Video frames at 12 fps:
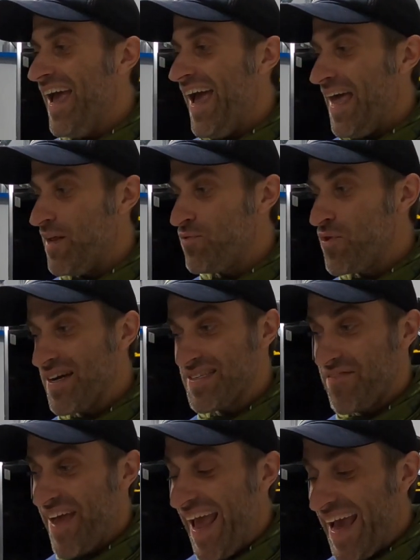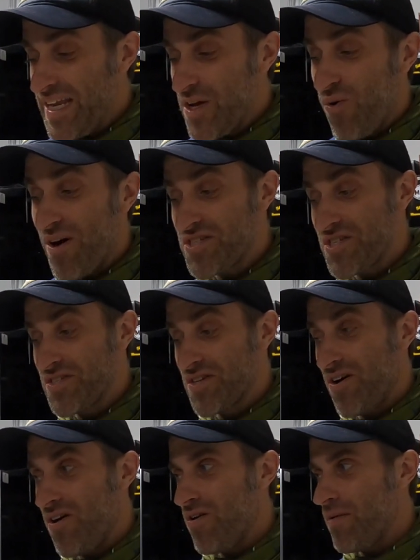And if you guys have any questions at
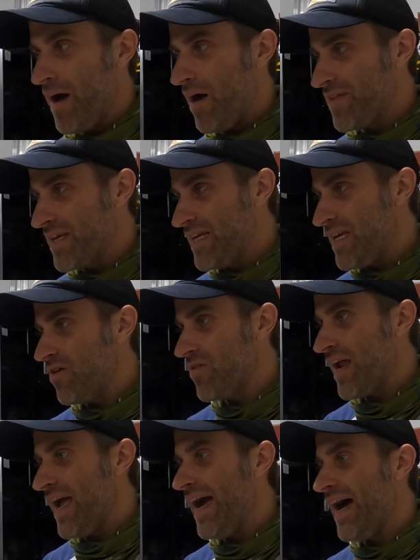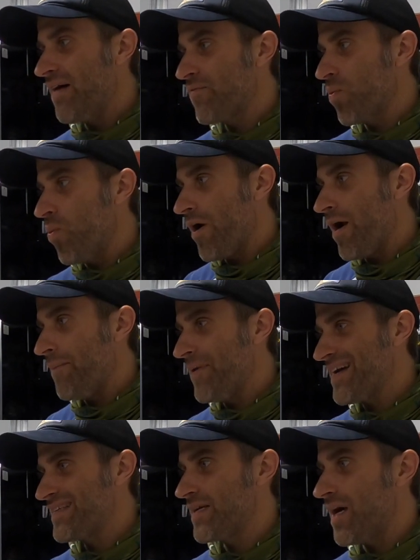all about the gear that I have or where I
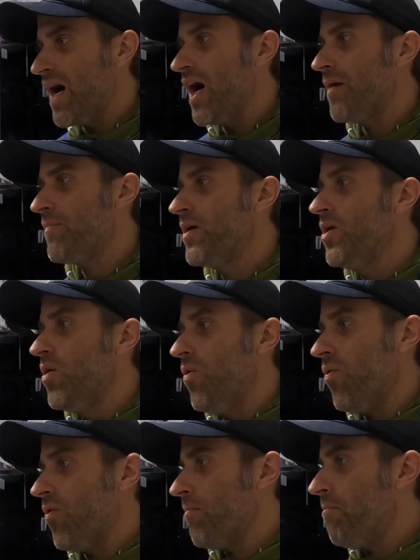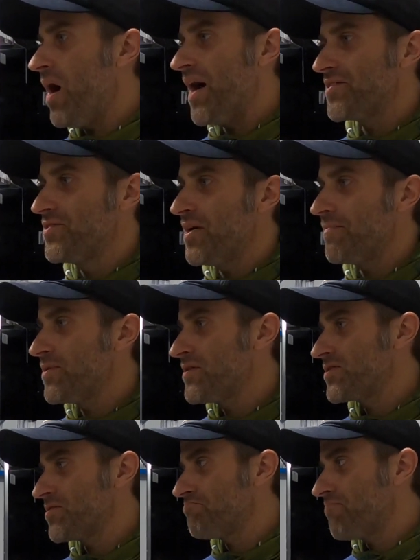picked it up or model
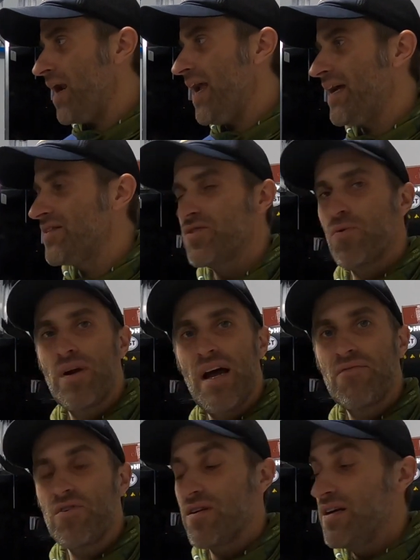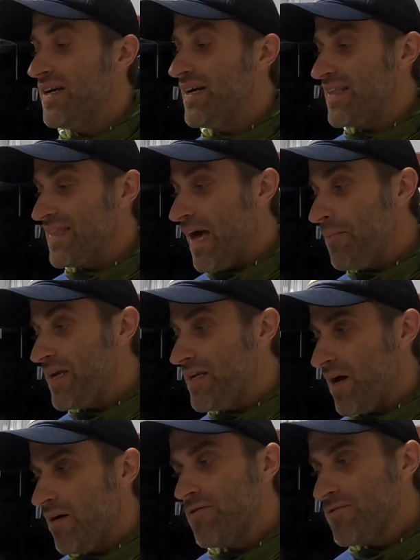numbers or brands or whatever, let me
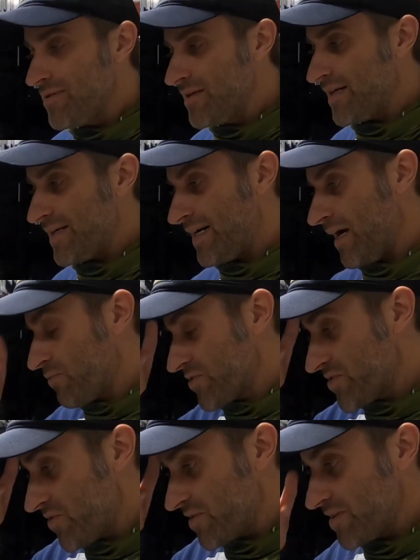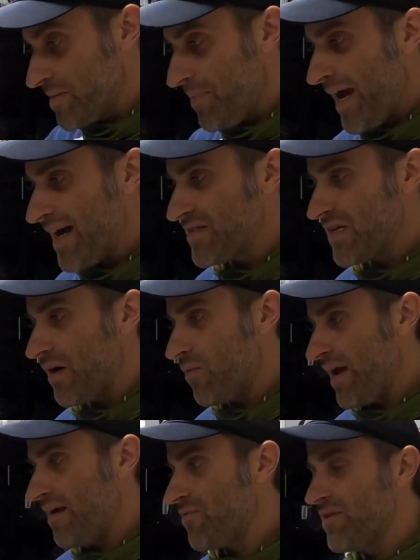know. I will certainly pass on
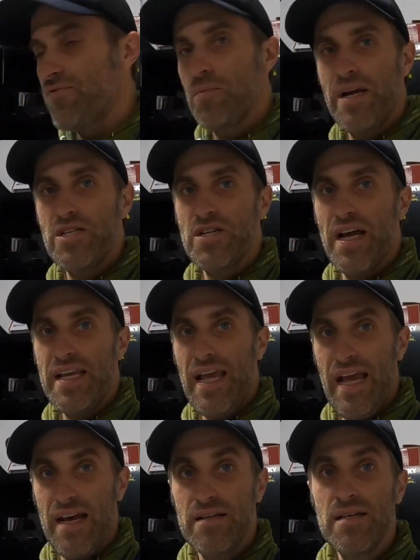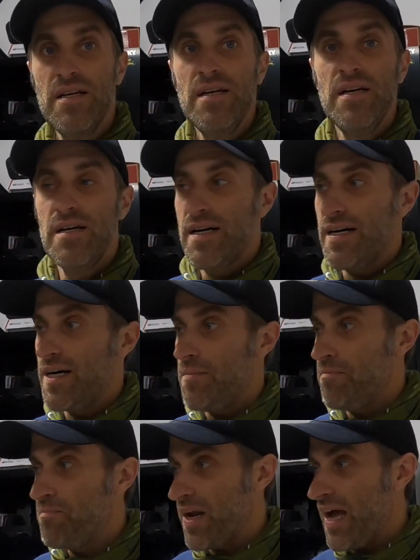whatever information I can.
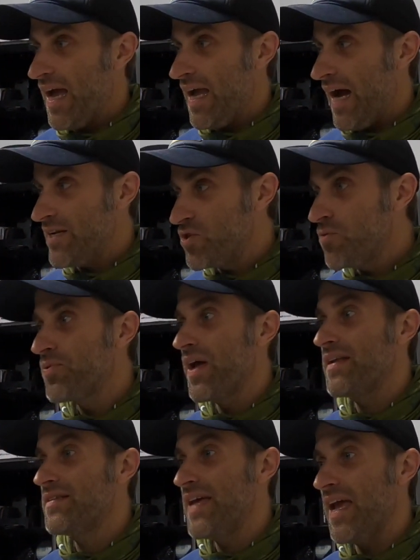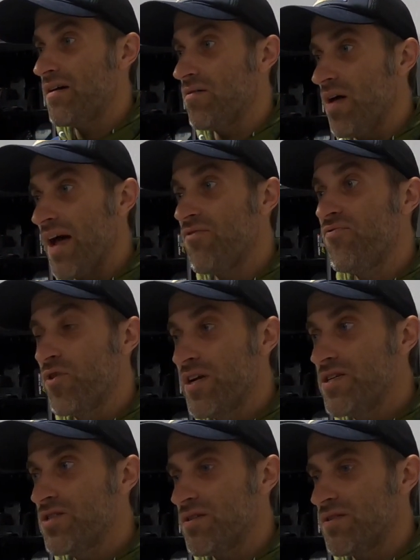But I do plan to take a lot of
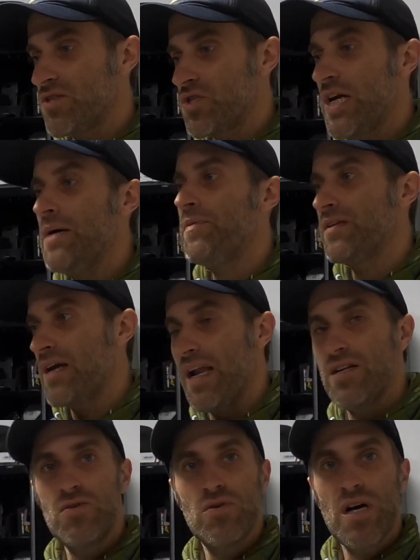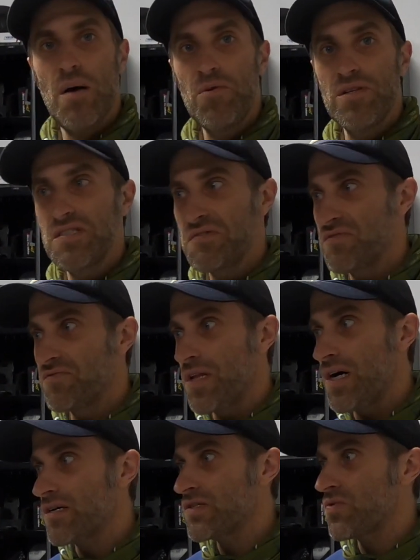footage on the trip and kind of do a couple of different
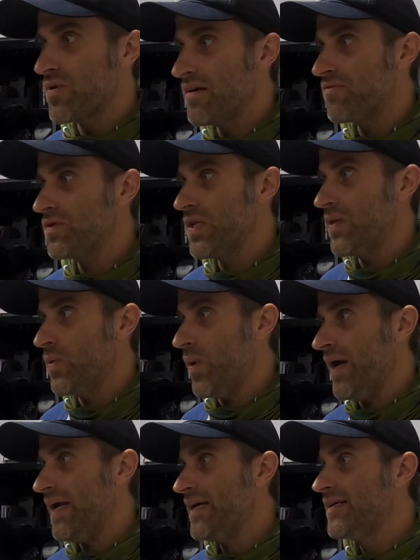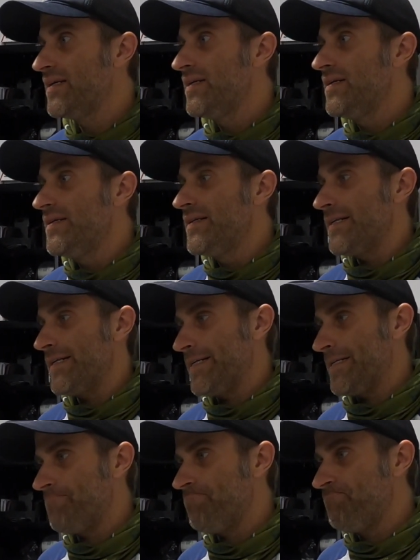vlogs or whatever along the way.
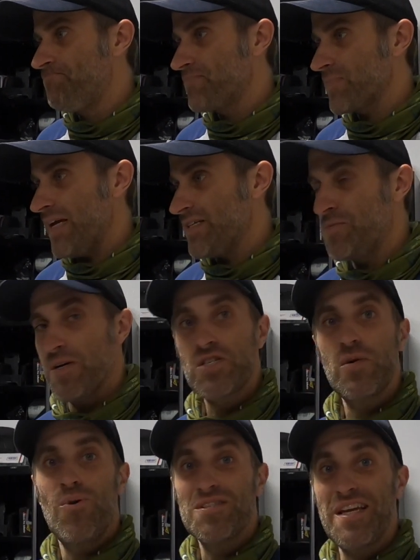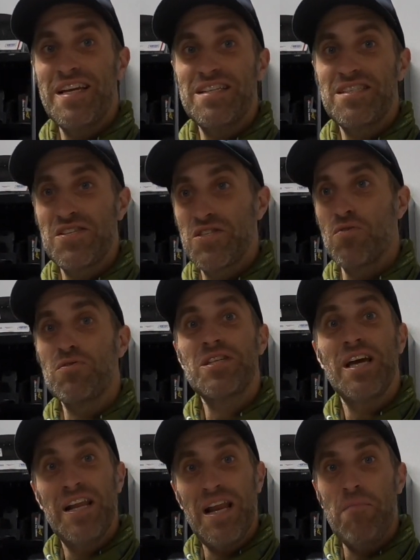Especially once I get to
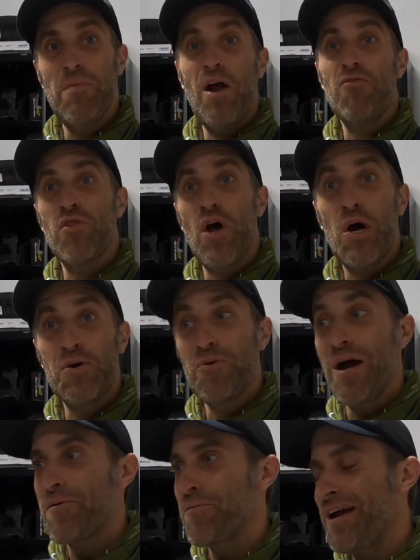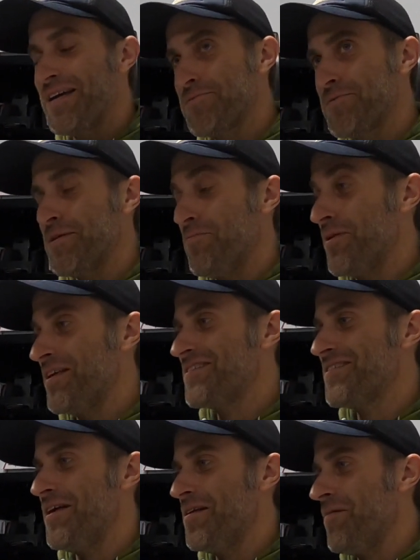Silverton and I'm there for the Hard Rock race, which I'm really
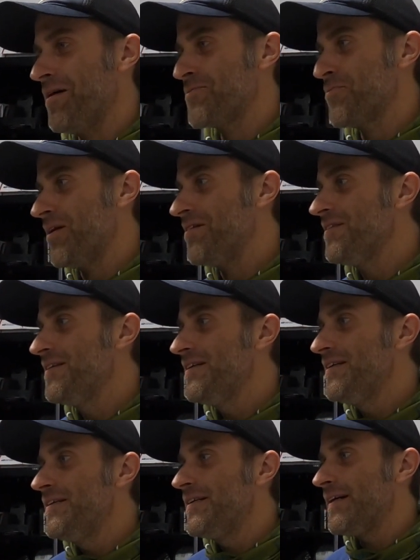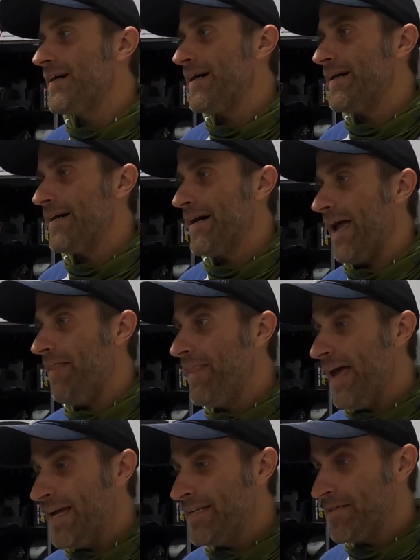excited about as well. And
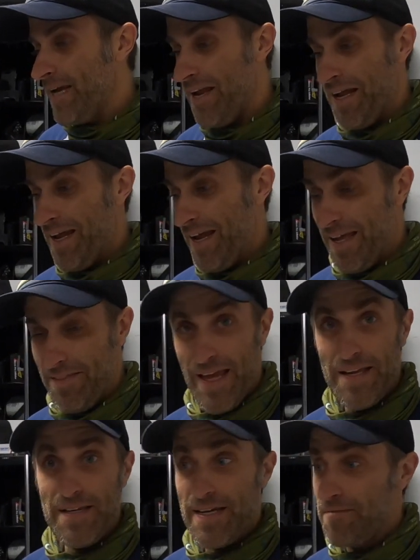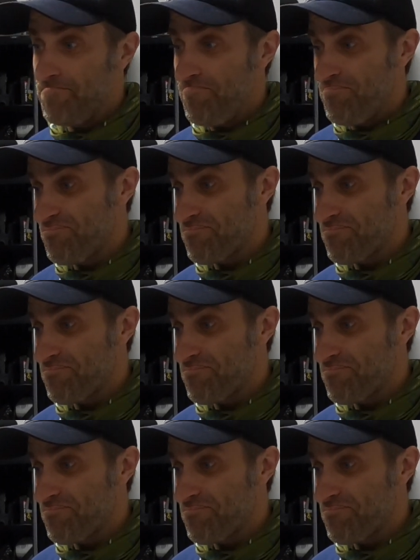then